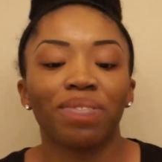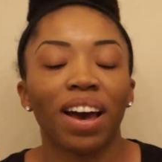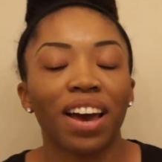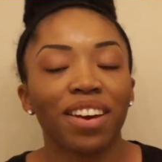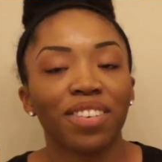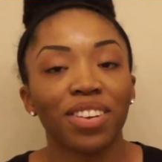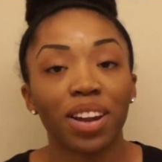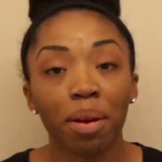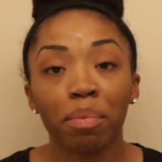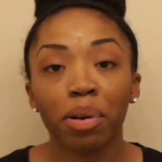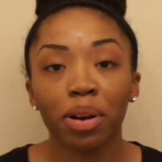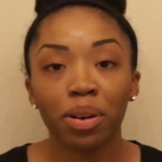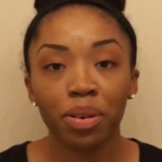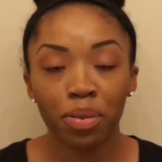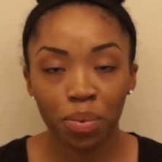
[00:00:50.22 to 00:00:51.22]
my
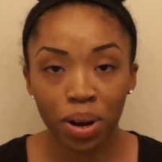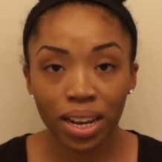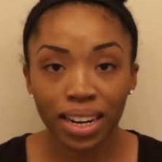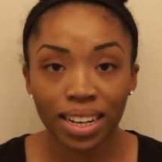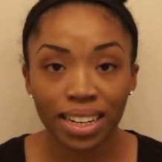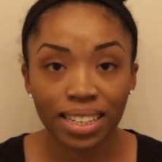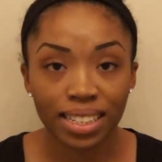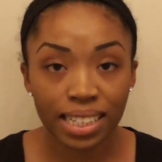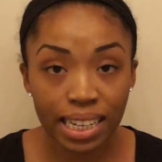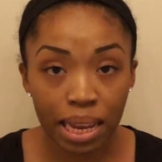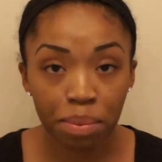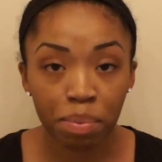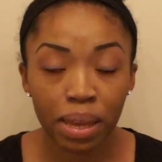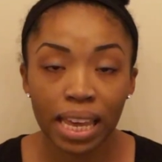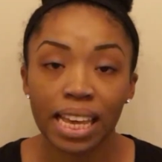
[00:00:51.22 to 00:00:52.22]
number one
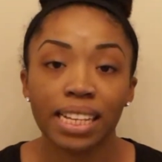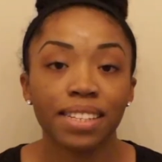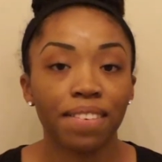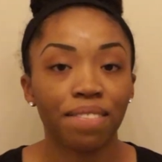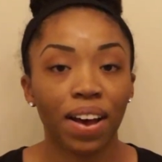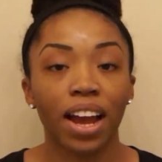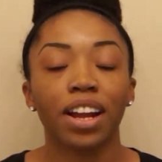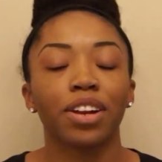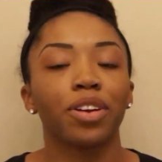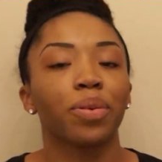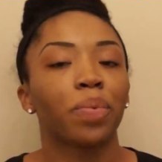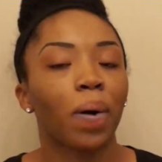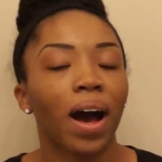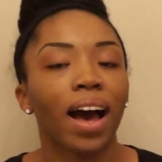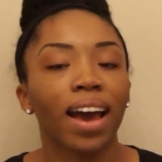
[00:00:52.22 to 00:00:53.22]
tip is find
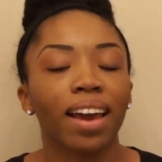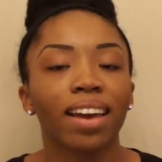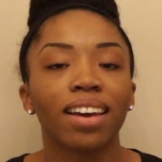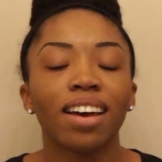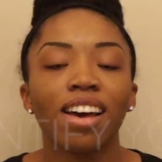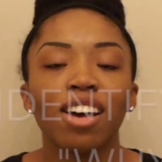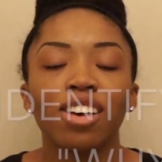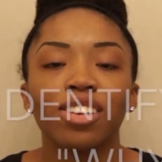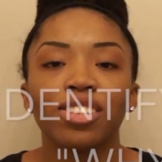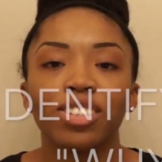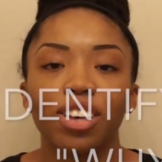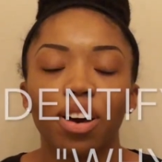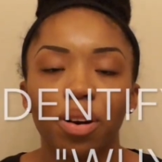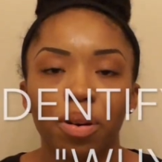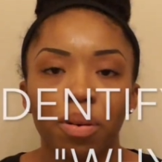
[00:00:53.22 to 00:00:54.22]
your why.
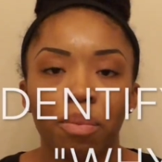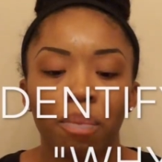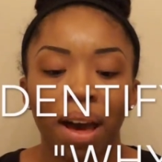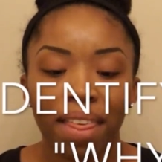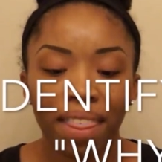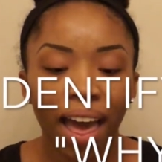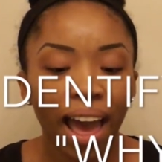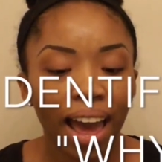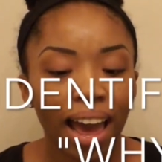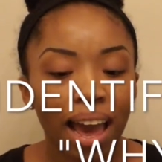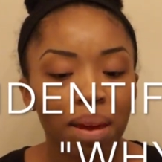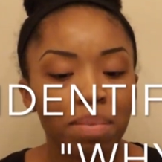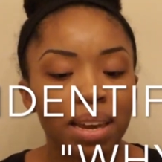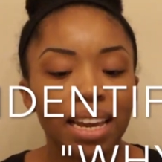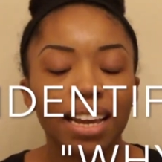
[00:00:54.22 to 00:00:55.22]
So by that
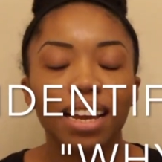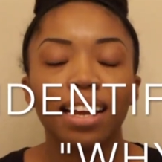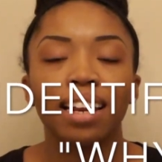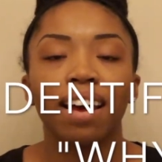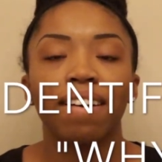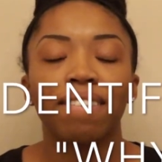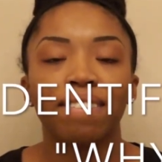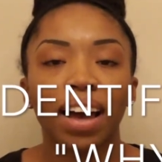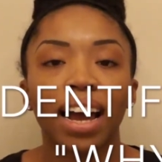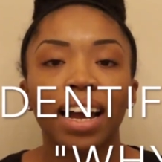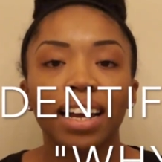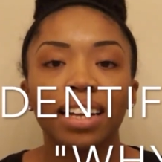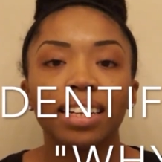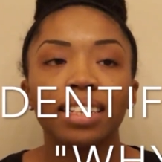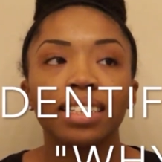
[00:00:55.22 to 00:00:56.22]
I mean
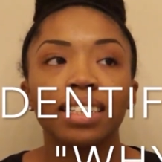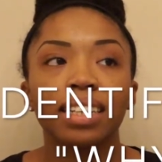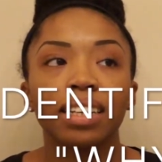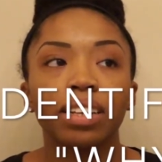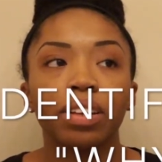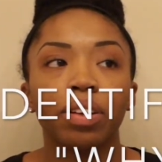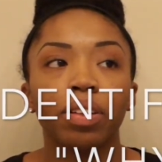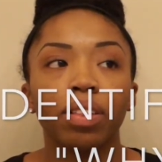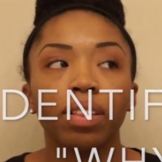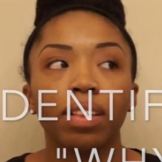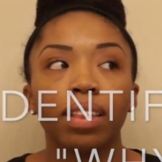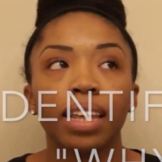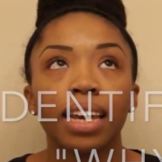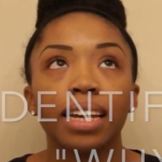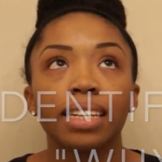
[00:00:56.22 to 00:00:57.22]
find
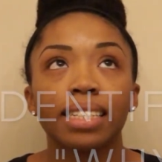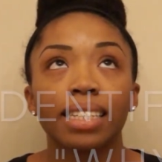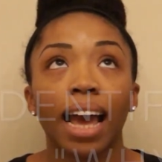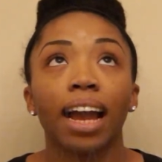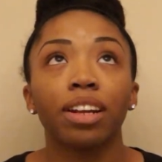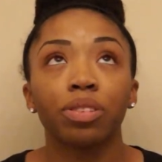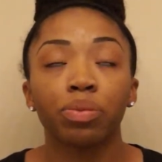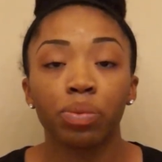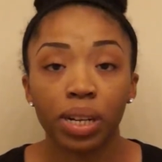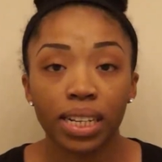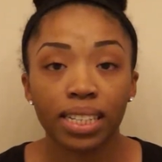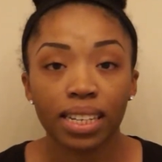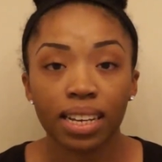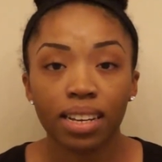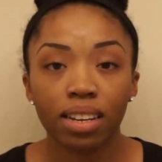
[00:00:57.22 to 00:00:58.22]
the exact
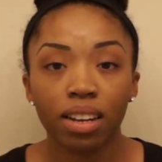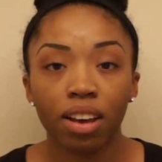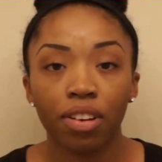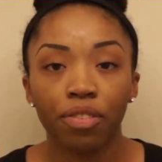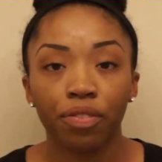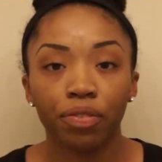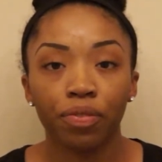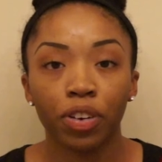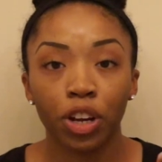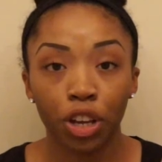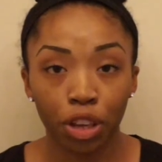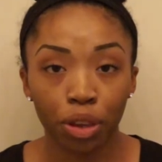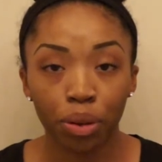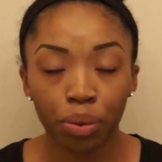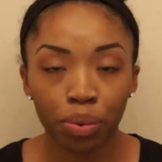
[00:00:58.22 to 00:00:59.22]
reason for
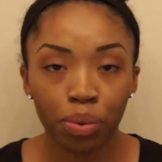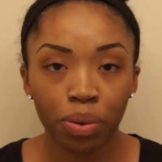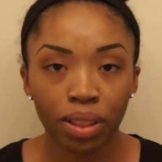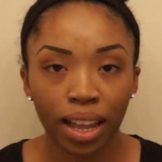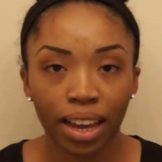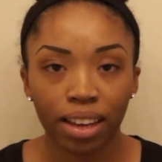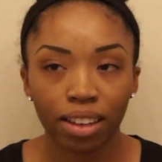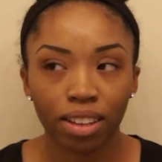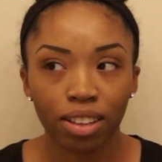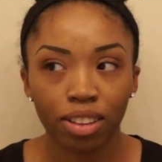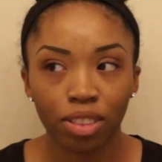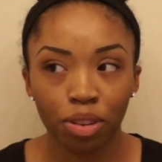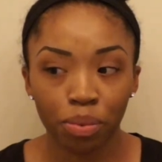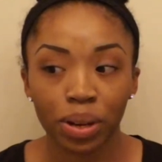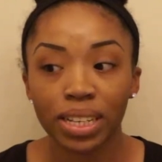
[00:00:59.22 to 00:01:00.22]
you,
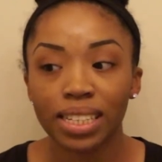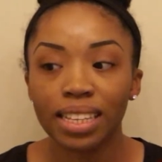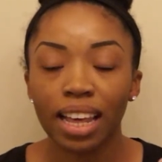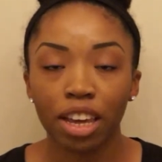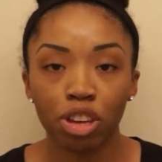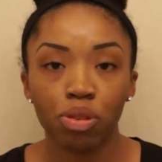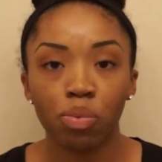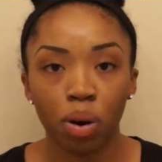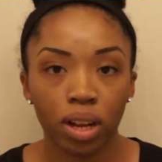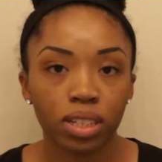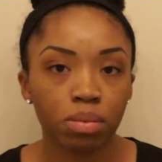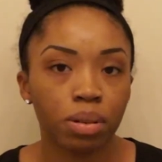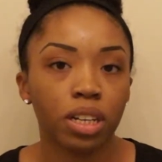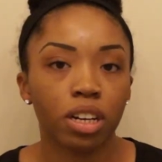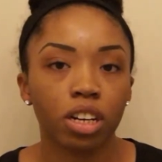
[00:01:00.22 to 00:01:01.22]
like the reason that you want
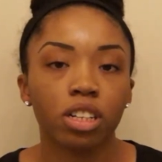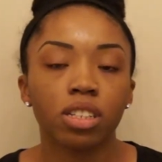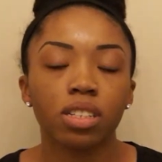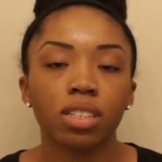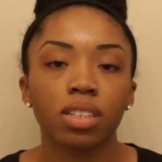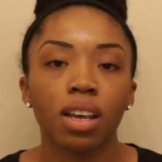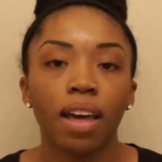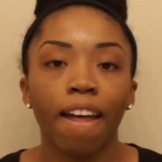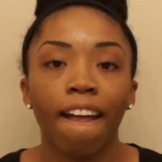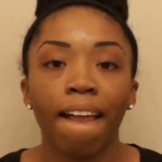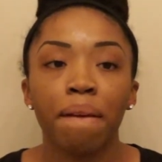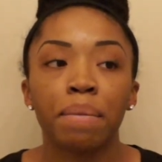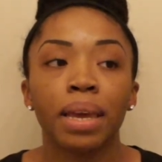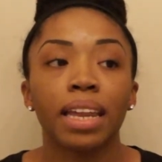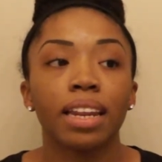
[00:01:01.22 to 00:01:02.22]
to be a nurse.
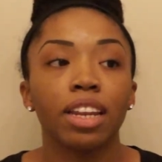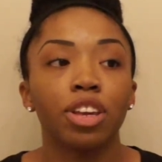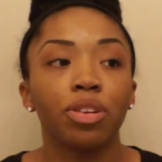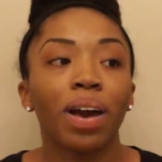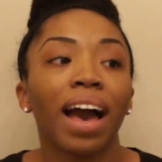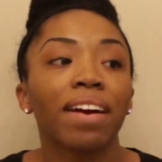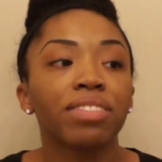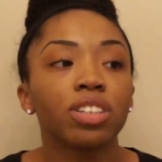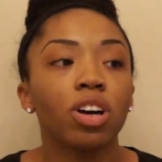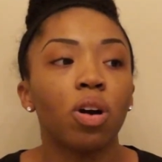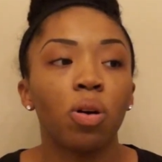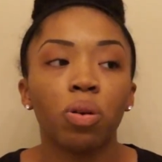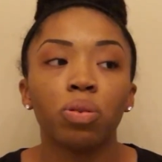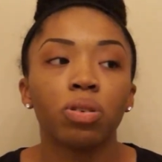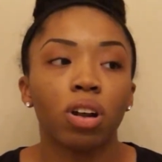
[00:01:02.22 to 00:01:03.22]
Then you have to
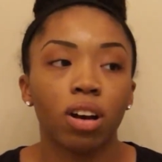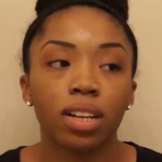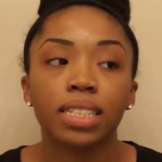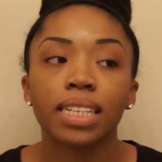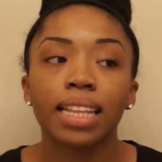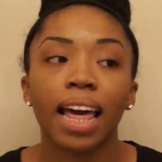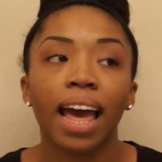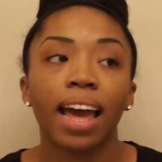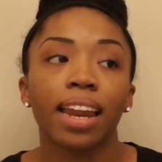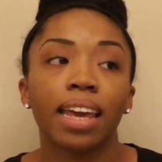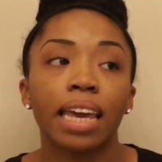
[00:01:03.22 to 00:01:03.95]
hold on to that